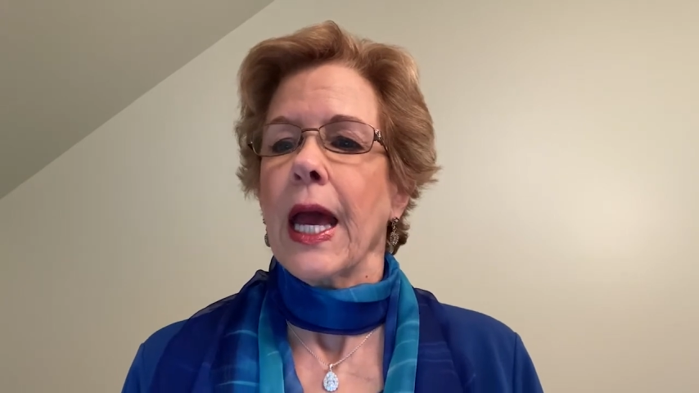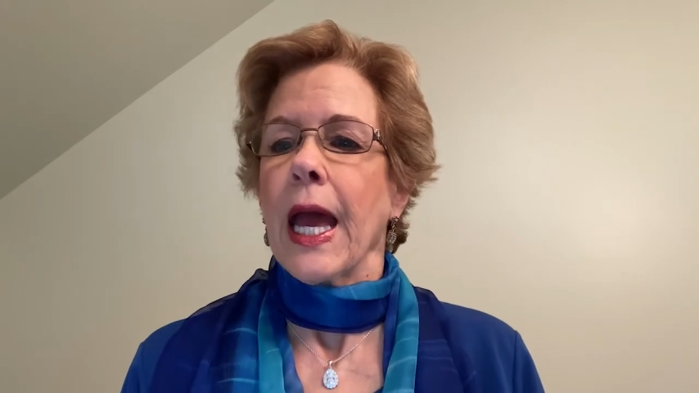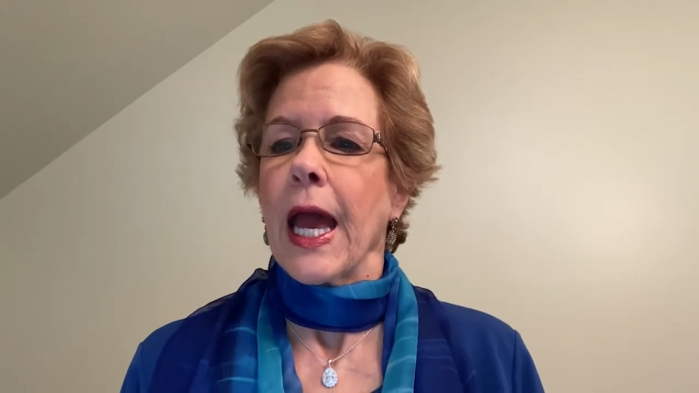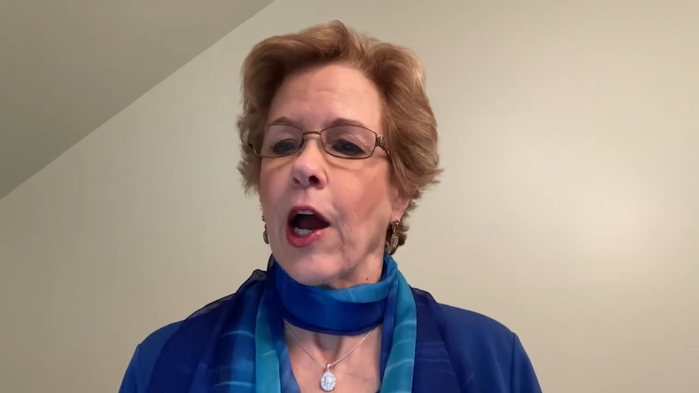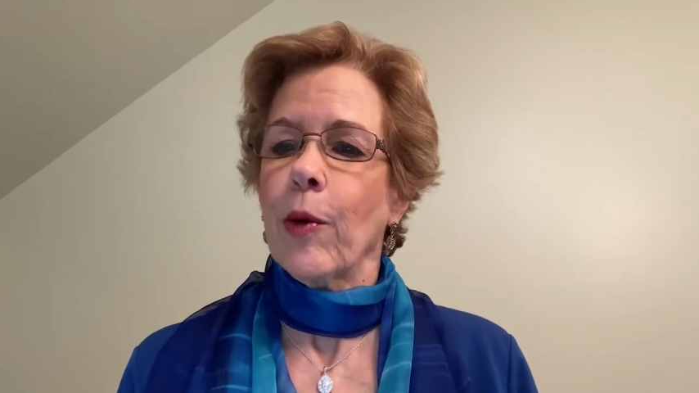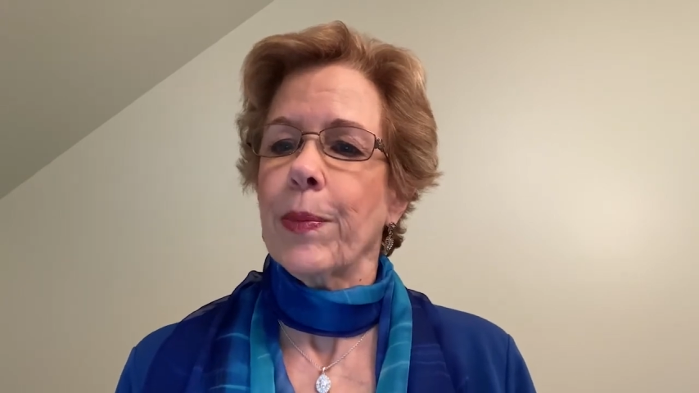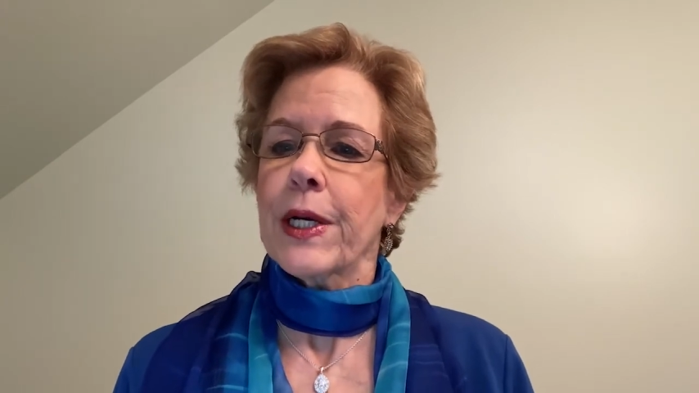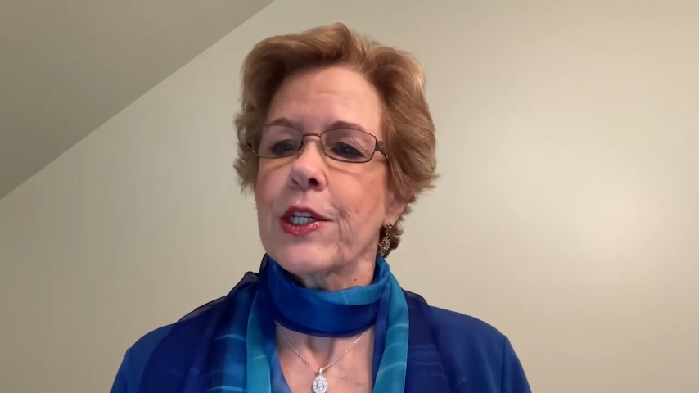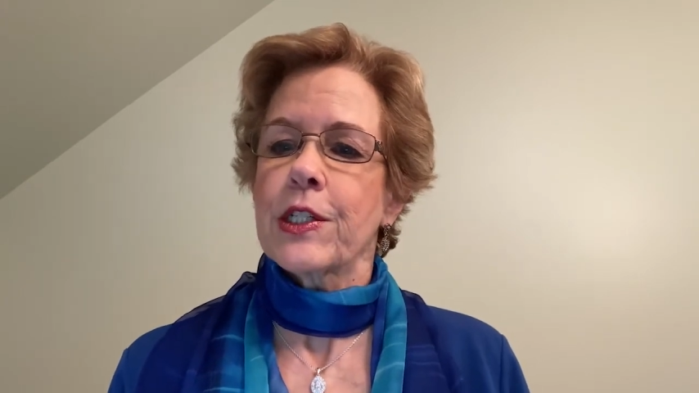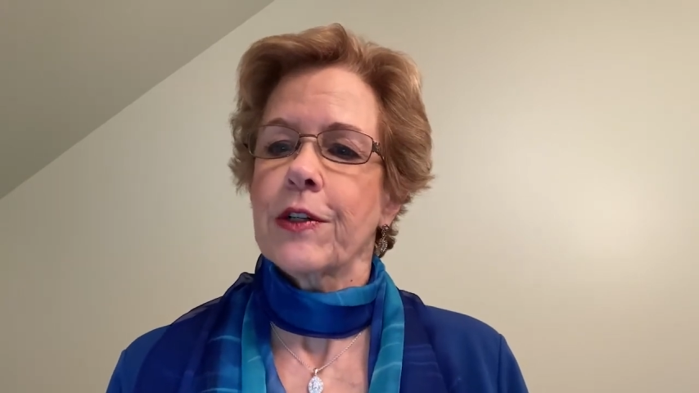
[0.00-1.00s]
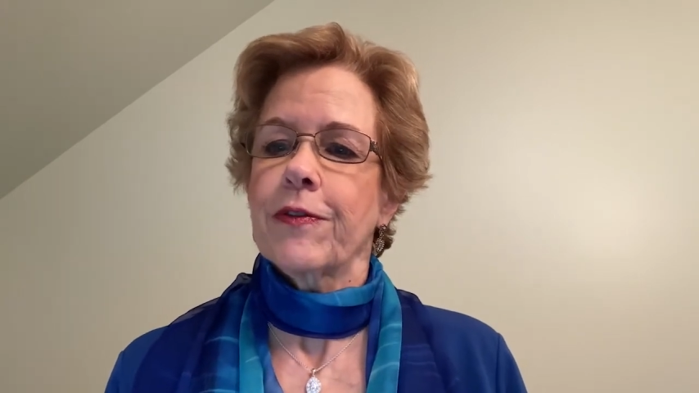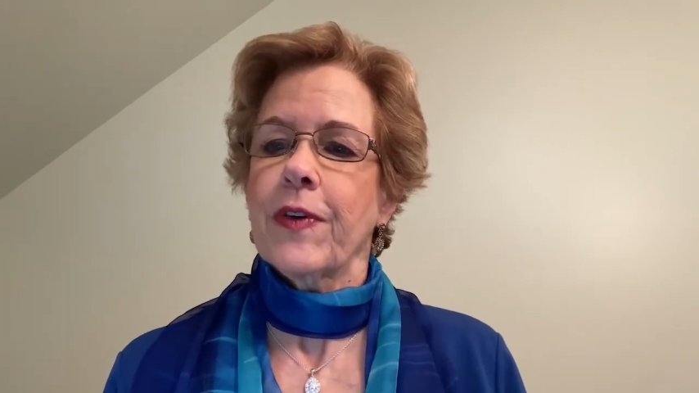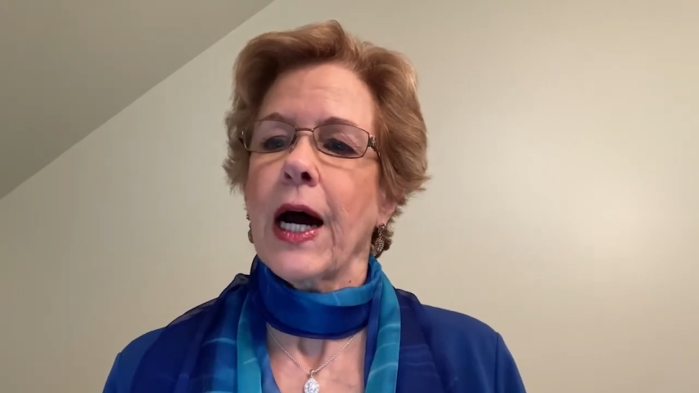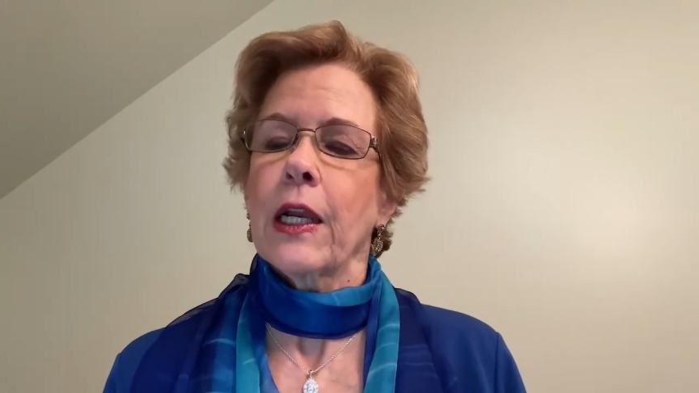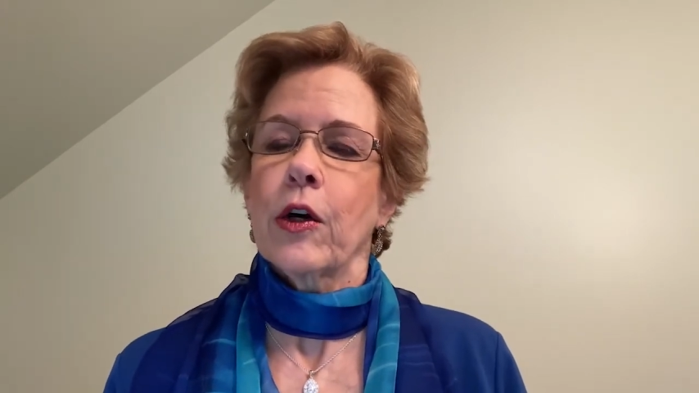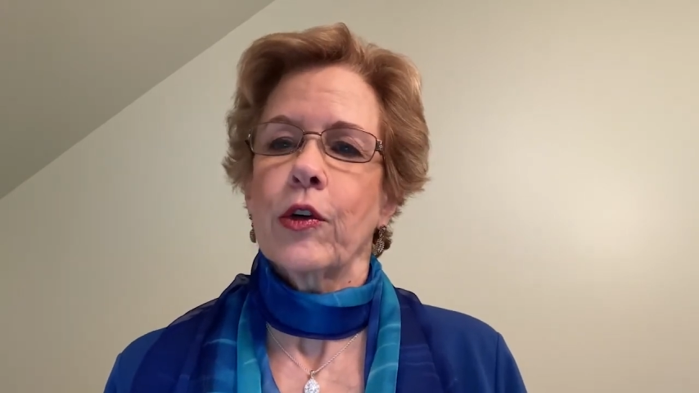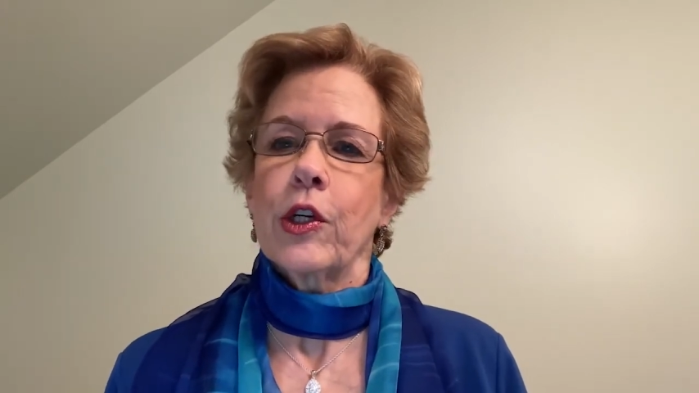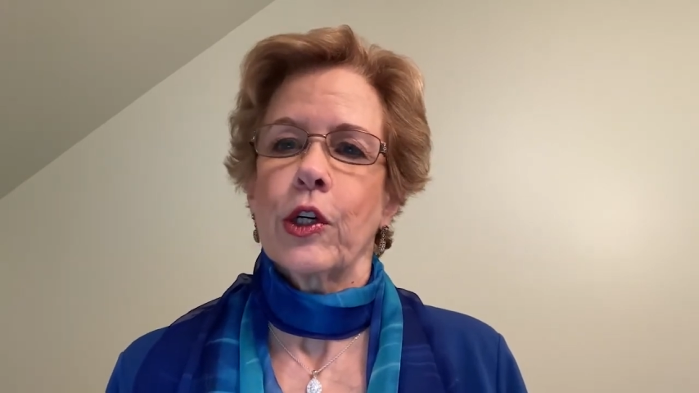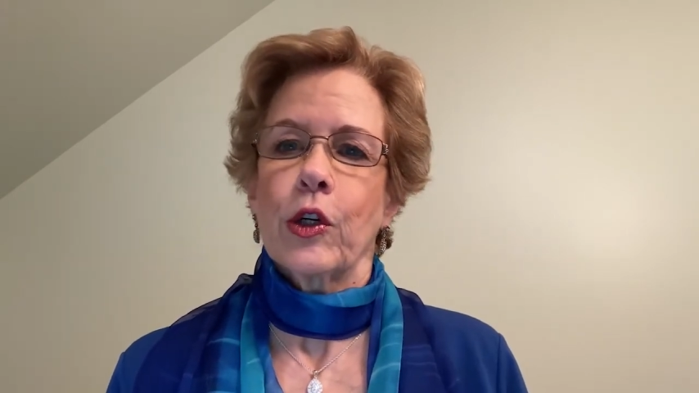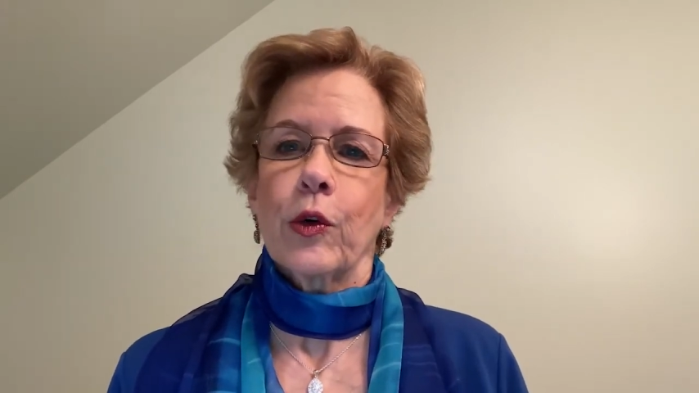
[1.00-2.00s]
Help us to follow
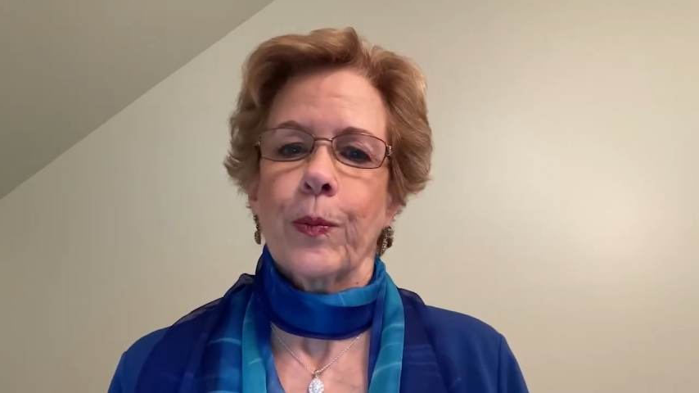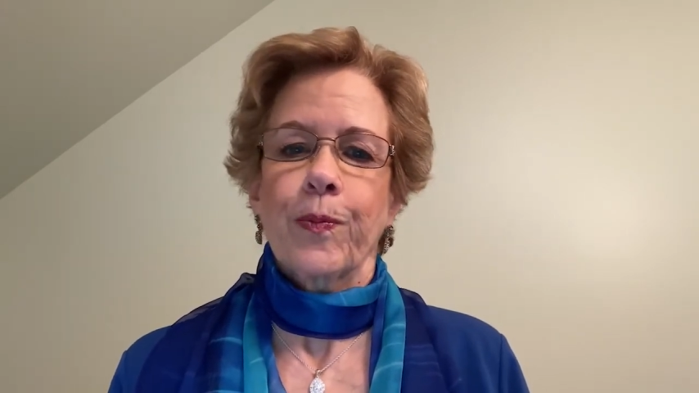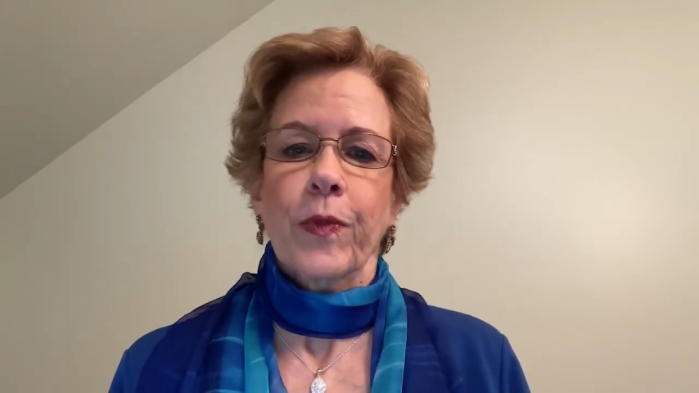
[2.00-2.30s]
you